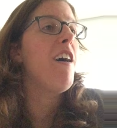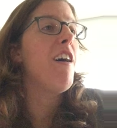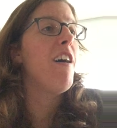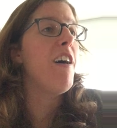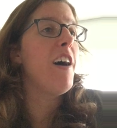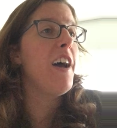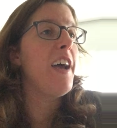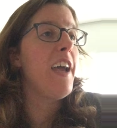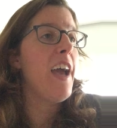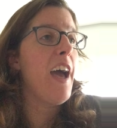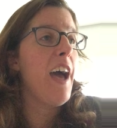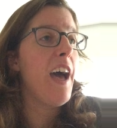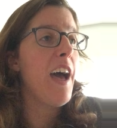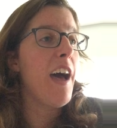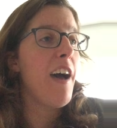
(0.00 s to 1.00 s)
I
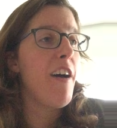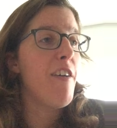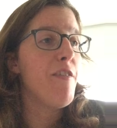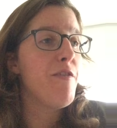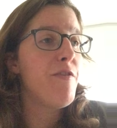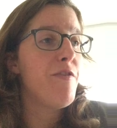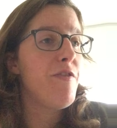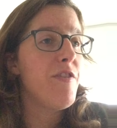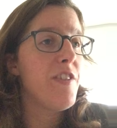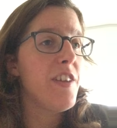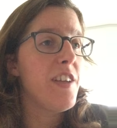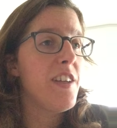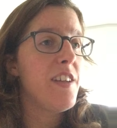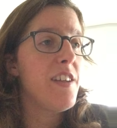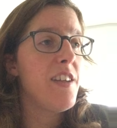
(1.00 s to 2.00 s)
have,
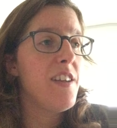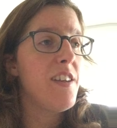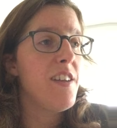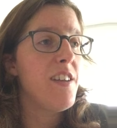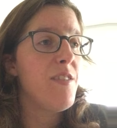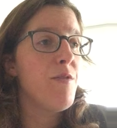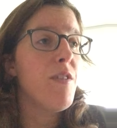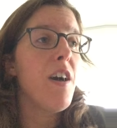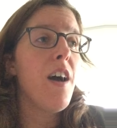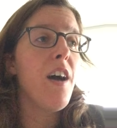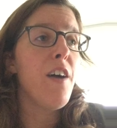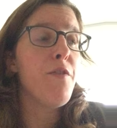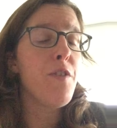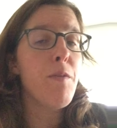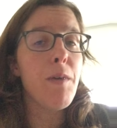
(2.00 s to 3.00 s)

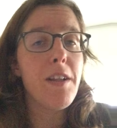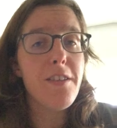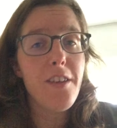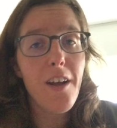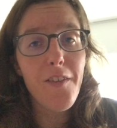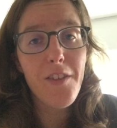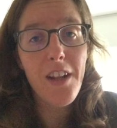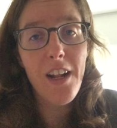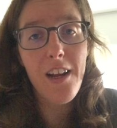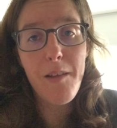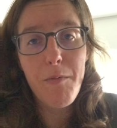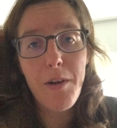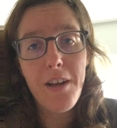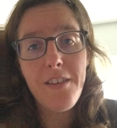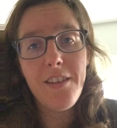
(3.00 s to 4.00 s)
a few months after the
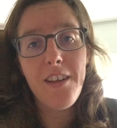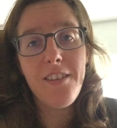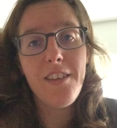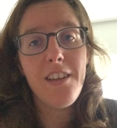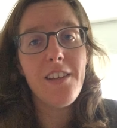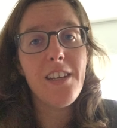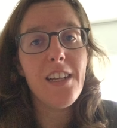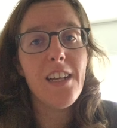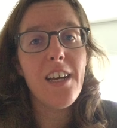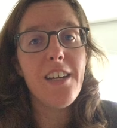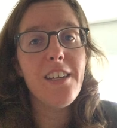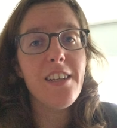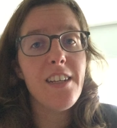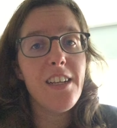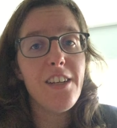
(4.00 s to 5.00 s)
lightning process, I
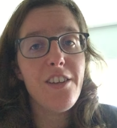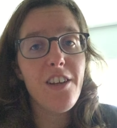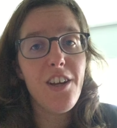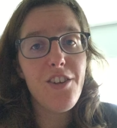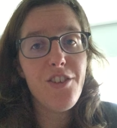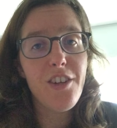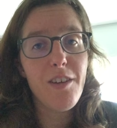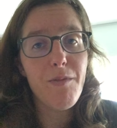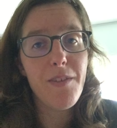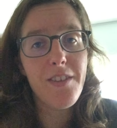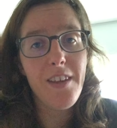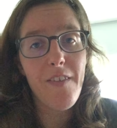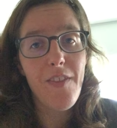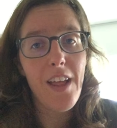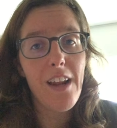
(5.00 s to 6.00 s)
did an internship with
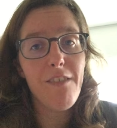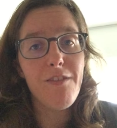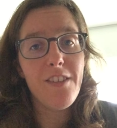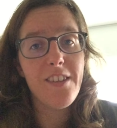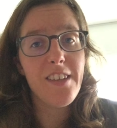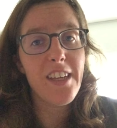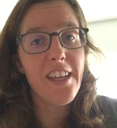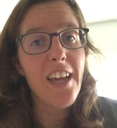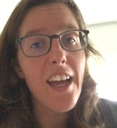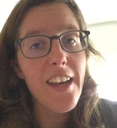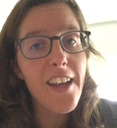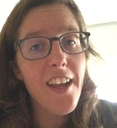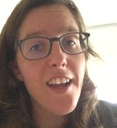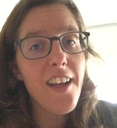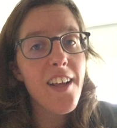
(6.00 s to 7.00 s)
Save the Elephants in
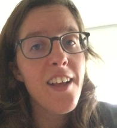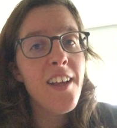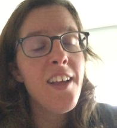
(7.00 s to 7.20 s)
Kenya,